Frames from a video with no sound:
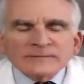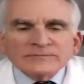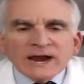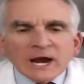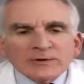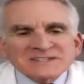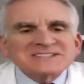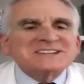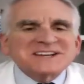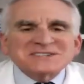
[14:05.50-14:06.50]
Harriet
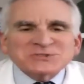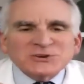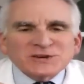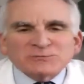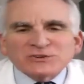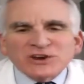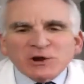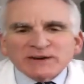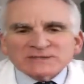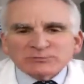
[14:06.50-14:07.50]
says, I saw your
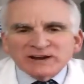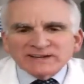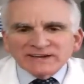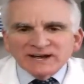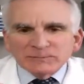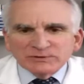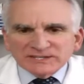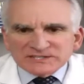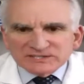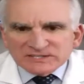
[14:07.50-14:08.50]
BeautyRx Brightening
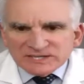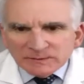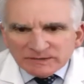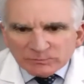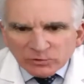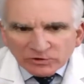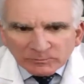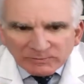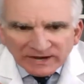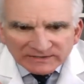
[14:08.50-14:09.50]
Complex. Can you tell me more
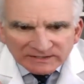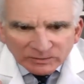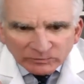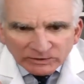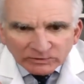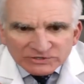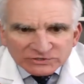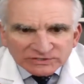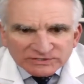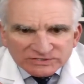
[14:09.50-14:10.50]
about it and whether I
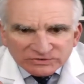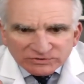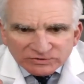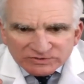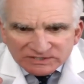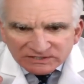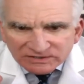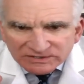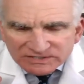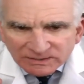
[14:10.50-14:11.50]
should consider using it
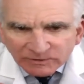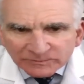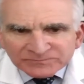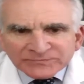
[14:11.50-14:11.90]
this summer?